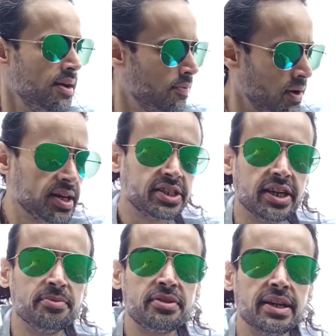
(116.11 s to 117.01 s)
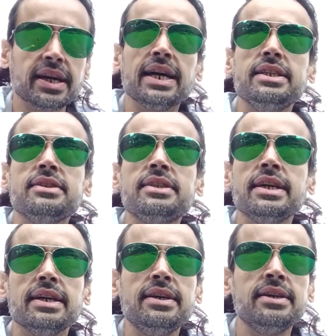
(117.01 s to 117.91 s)
frog jumps like I just
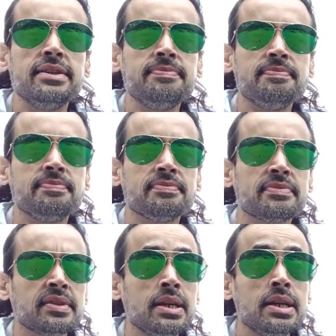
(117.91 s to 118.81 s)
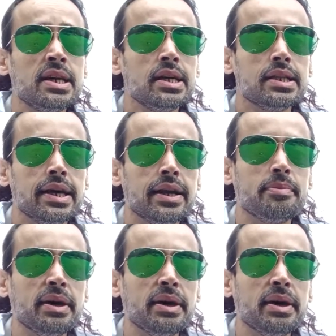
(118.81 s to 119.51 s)
did, then it